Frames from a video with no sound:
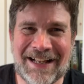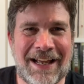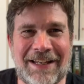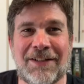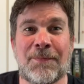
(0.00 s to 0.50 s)

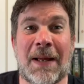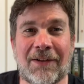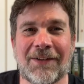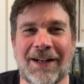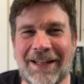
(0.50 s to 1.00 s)
It's
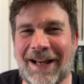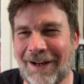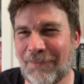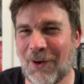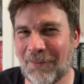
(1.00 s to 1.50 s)
spelt like that.
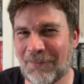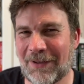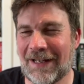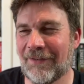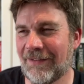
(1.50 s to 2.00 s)
I'm not
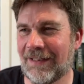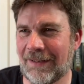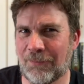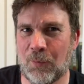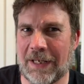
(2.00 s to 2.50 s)
pronouncing
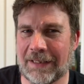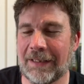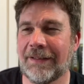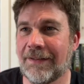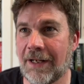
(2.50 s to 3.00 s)
it
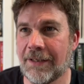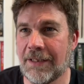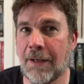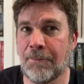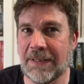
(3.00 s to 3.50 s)
weirdly. None
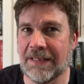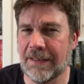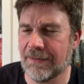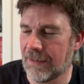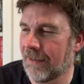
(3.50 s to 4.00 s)
your
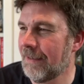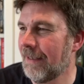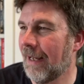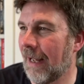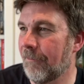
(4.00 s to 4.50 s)
business.
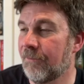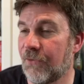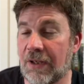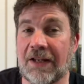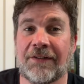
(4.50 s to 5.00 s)
Um,
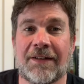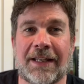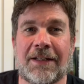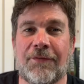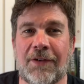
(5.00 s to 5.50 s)
so yes,
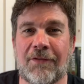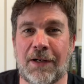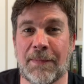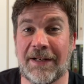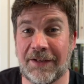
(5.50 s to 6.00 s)
thank you for the
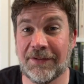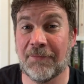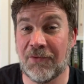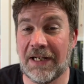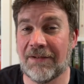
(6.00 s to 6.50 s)
recommendation.
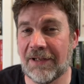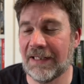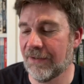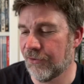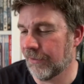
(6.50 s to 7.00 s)
I'm really,
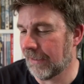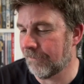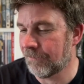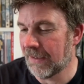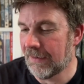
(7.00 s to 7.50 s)
really enjoying it.
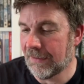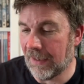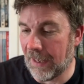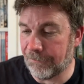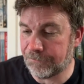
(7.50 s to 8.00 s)

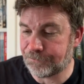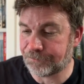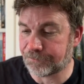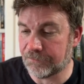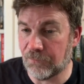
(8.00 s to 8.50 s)
Um,
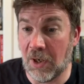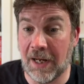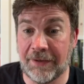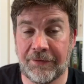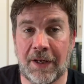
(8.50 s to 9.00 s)

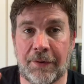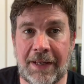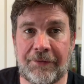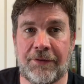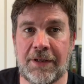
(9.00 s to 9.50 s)
Right, so
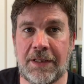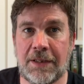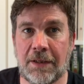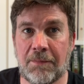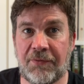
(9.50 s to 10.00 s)
that's
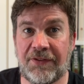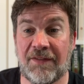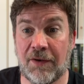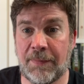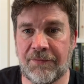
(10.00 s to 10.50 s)
the
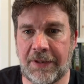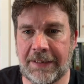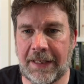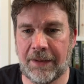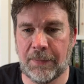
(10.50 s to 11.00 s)
stuff I've been
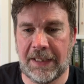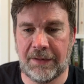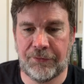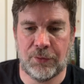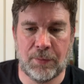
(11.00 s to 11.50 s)
reading out the way.
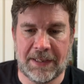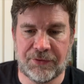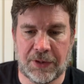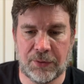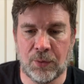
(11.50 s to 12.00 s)
Let's talk about
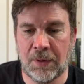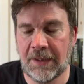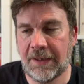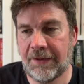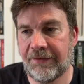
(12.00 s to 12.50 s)
channel
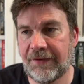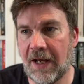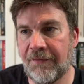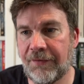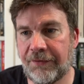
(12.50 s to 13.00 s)

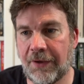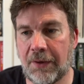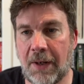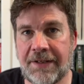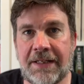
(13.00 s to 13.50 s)
stuff.
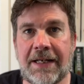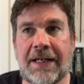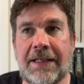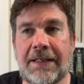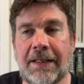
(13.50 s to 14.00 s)
So I did
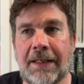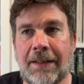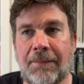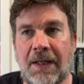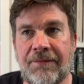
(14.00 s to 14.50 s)
a,
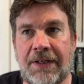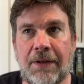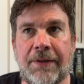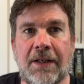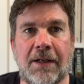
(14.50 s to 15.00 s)
um, a
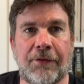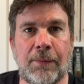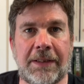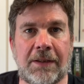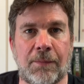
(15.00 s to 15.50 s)
video in the last
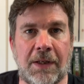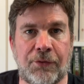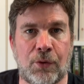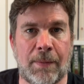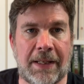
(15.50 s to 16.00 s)
week where I
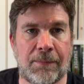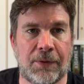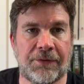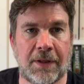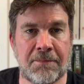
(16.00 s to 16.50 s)
talk about the
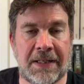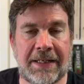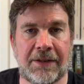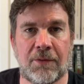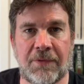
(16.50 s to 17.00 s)
books I'm
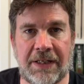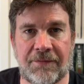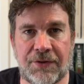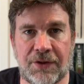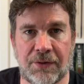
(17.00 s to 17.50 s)
planning on reading
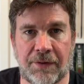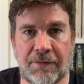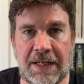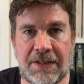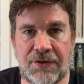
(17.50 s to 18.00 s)
for June on the
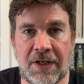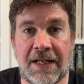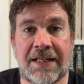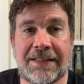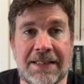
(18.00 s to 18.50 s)
range.
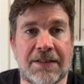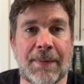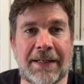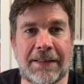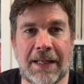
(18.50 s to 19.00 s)
Since
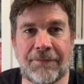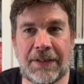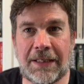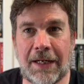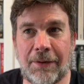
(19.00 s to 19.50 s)
making that
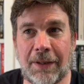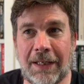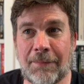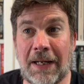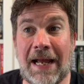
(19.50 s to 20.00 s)
video,
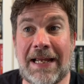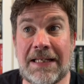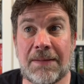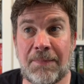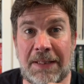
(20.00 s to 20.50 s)
um,
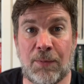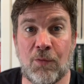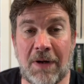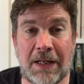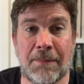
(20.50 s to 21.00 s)
A,
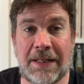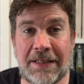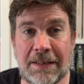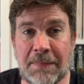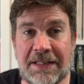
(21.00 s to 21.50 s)
people
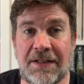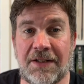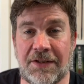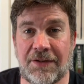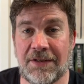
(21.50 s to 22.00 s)
recommended and made
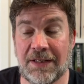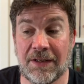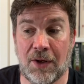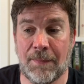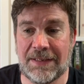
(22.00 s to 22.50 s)
suggestions in
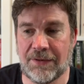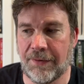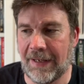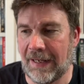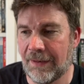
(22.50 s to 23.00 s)
the comments
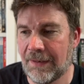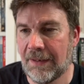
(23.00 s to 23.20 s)
on that.